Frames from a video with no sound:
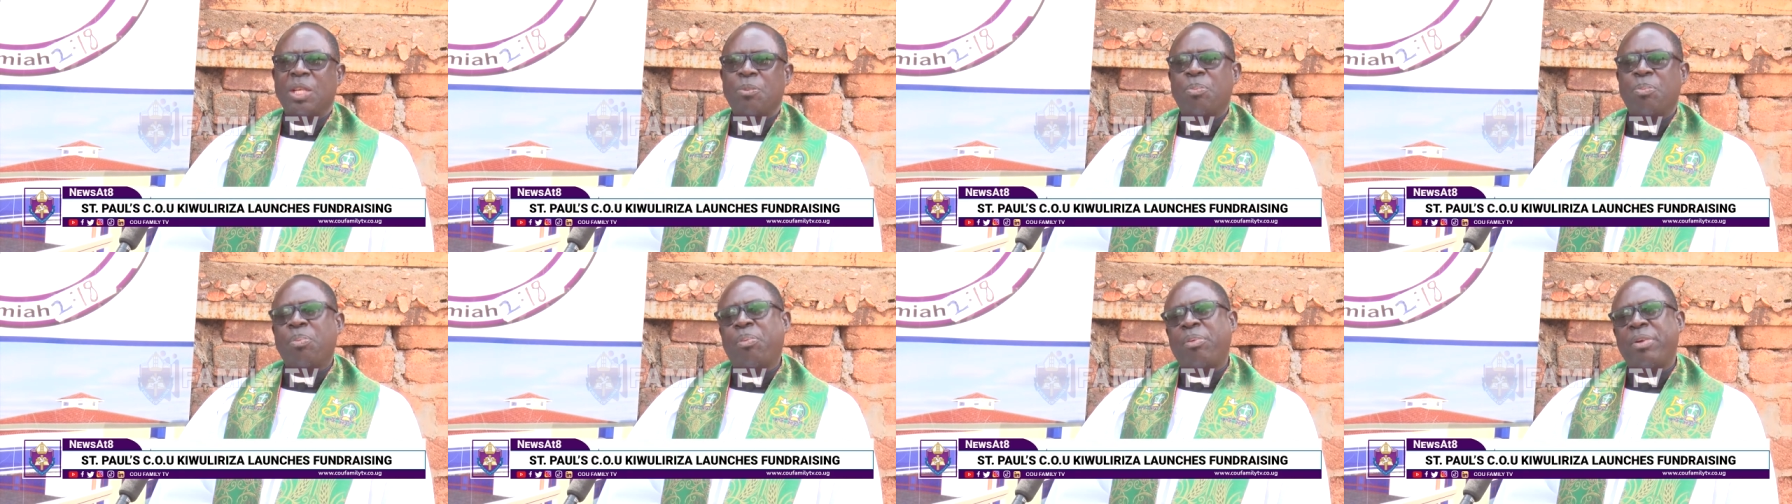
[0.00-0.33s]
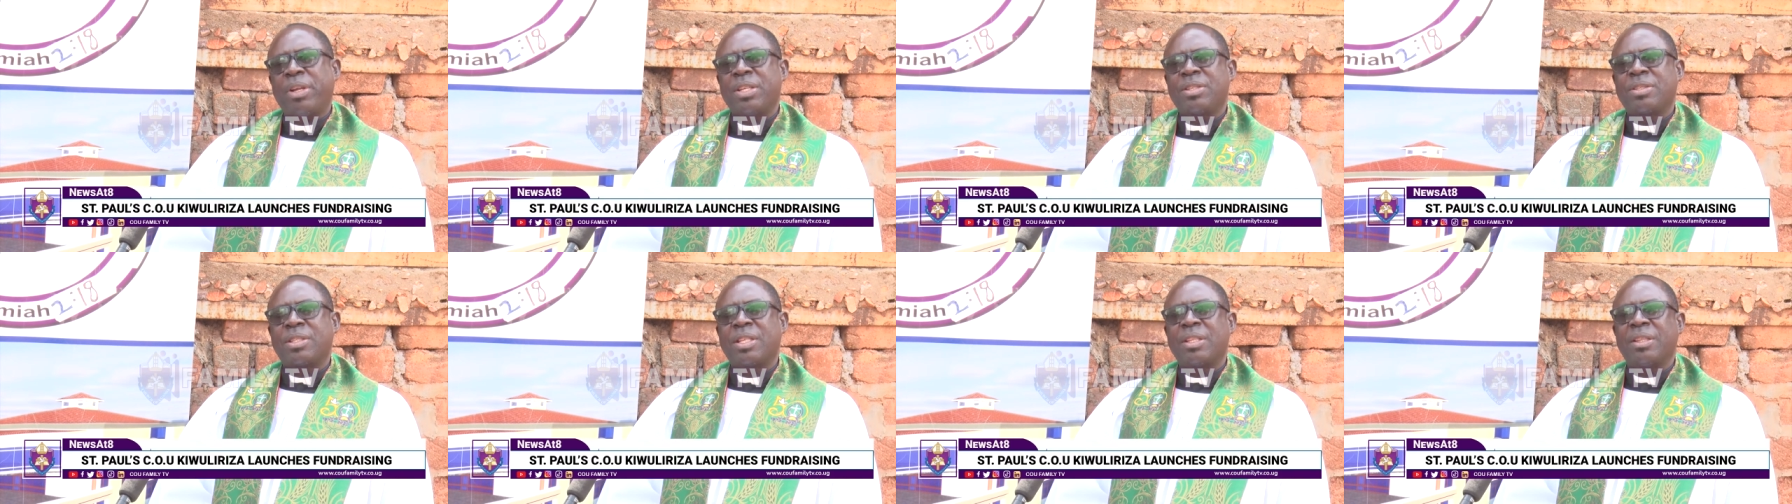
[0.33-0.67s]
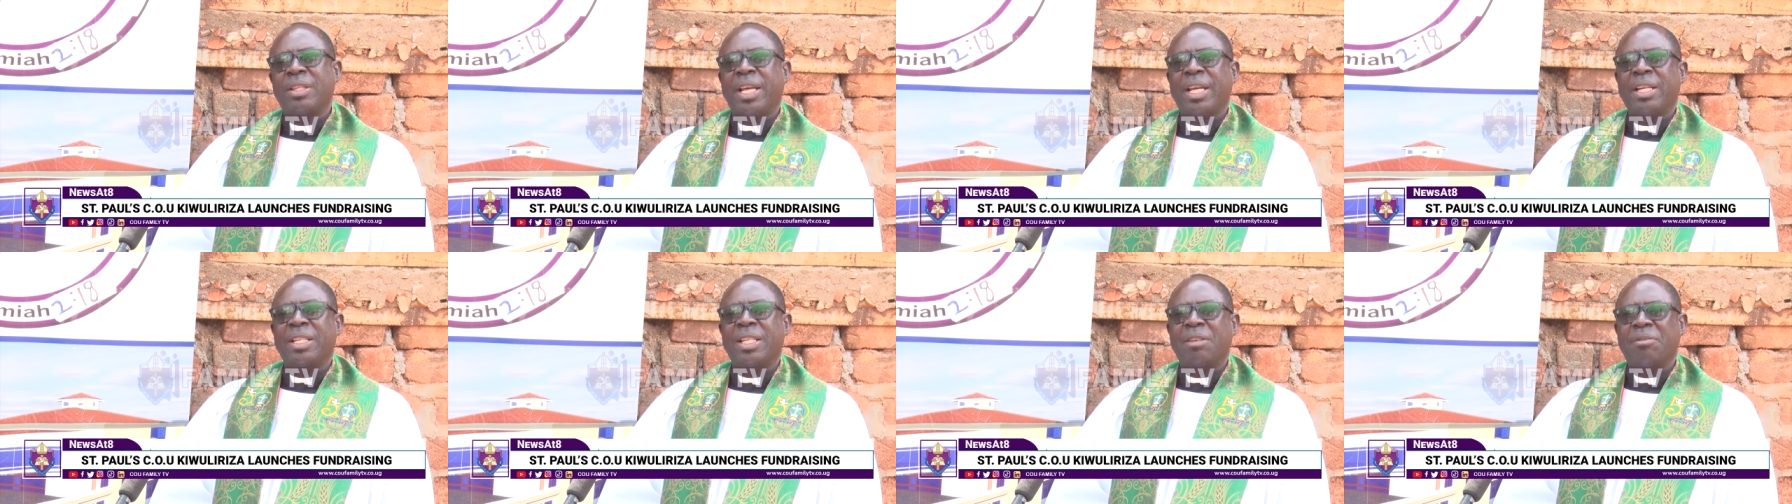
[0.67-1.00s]
the priest and
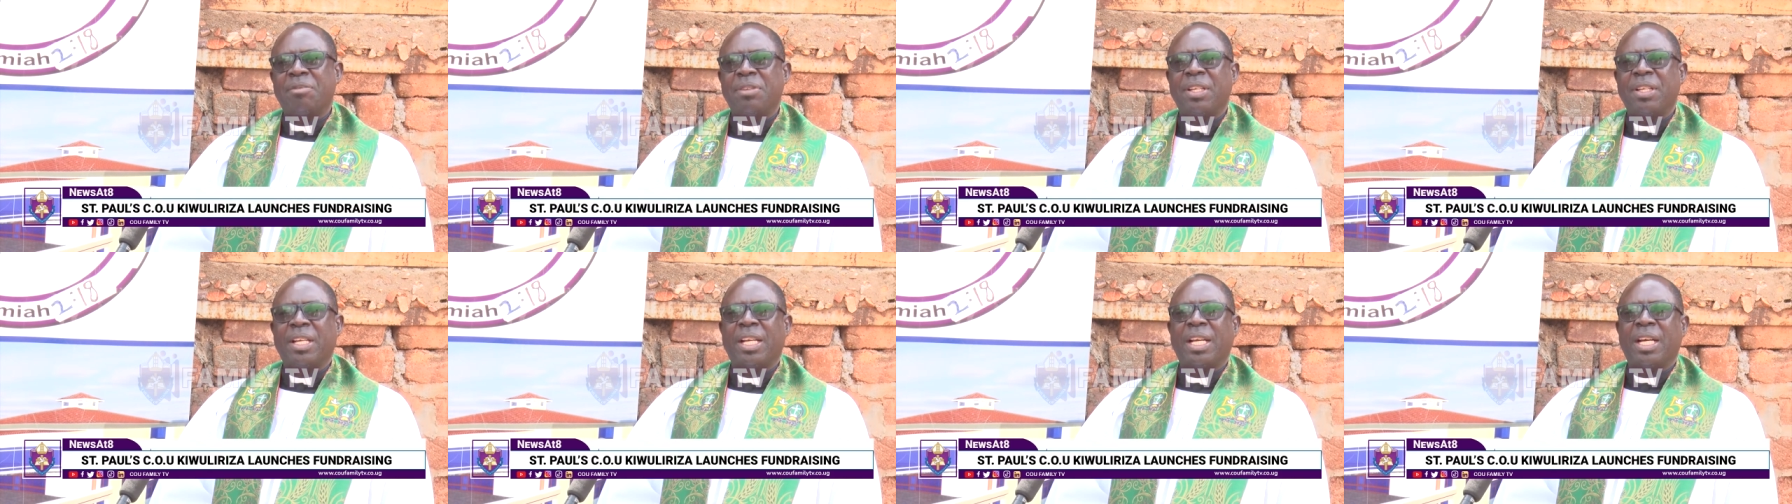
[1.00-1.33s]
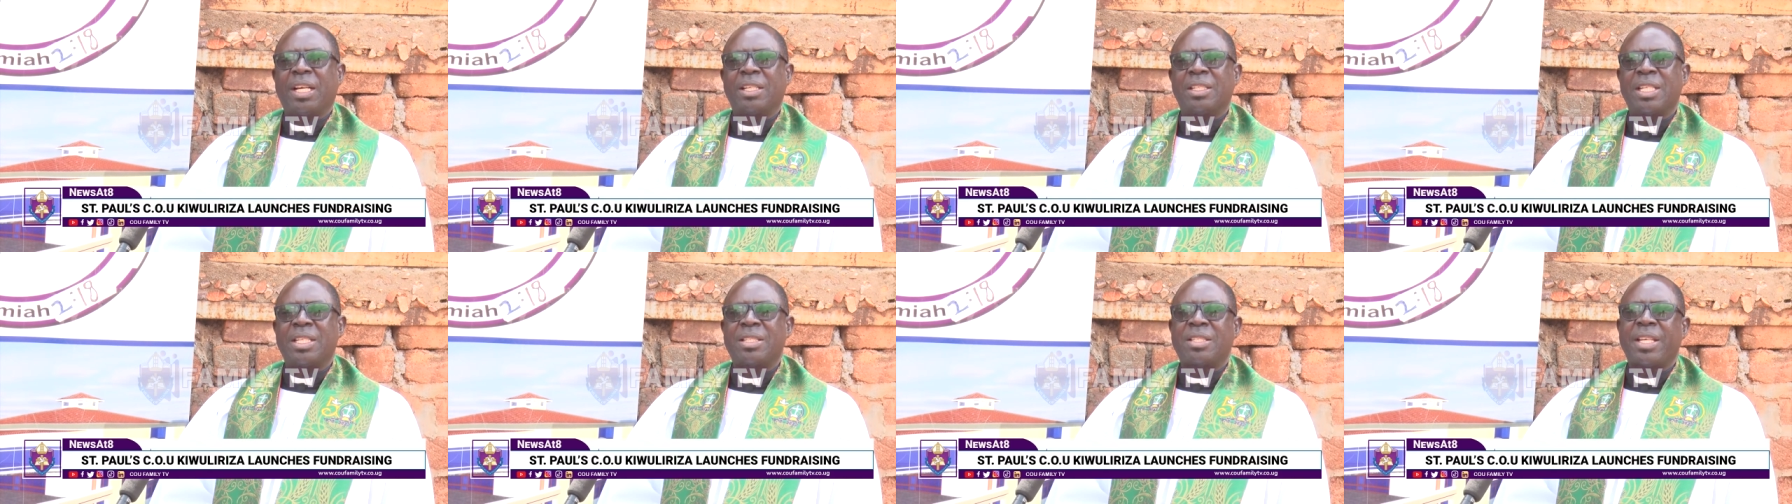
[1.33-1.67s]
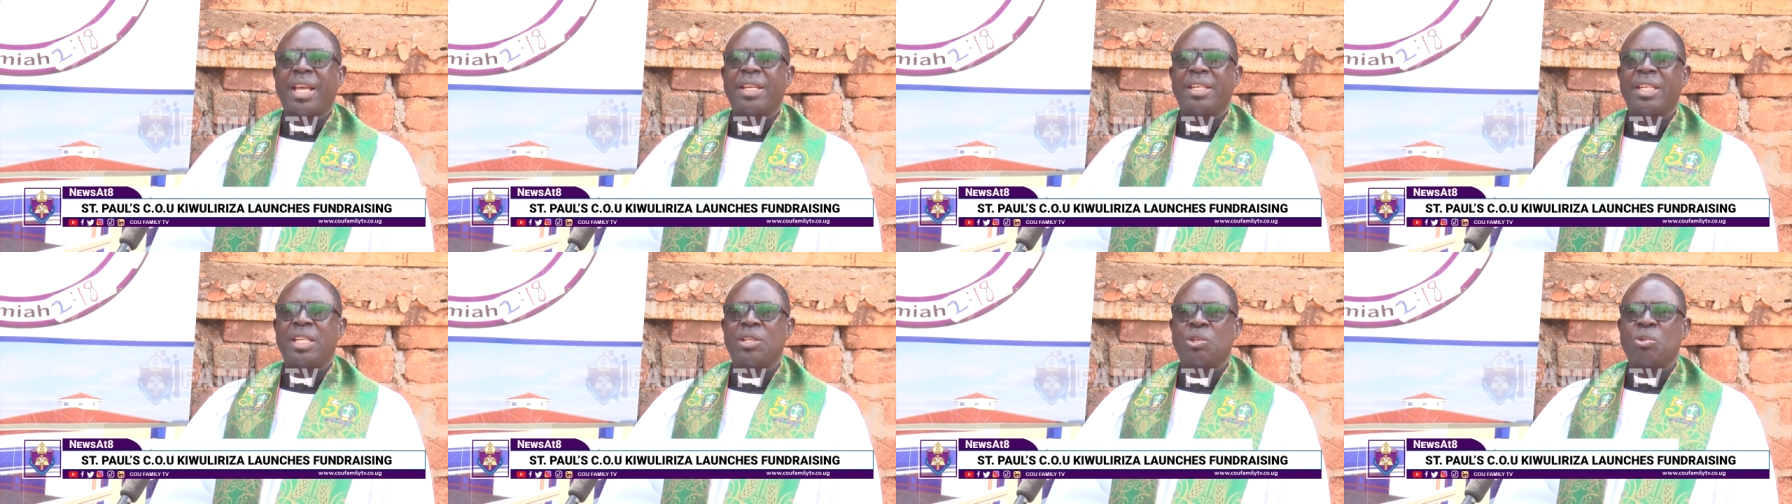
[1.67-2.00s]
then the vicar
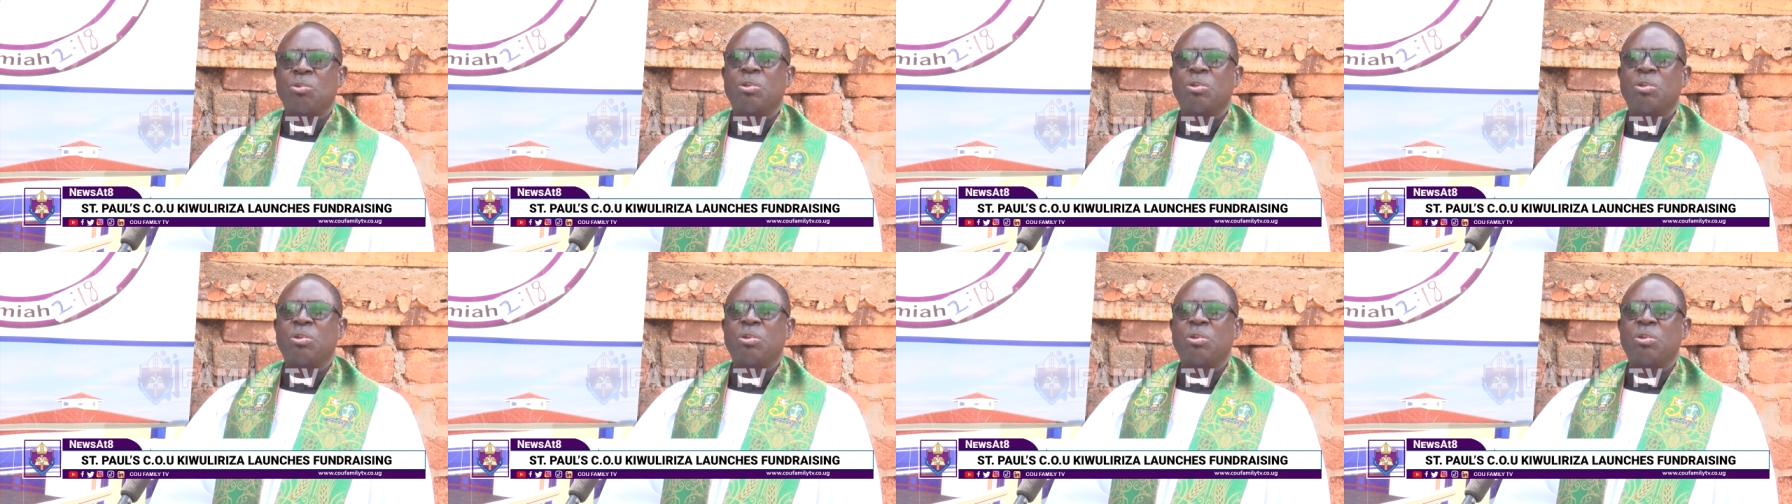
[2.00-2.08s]
decided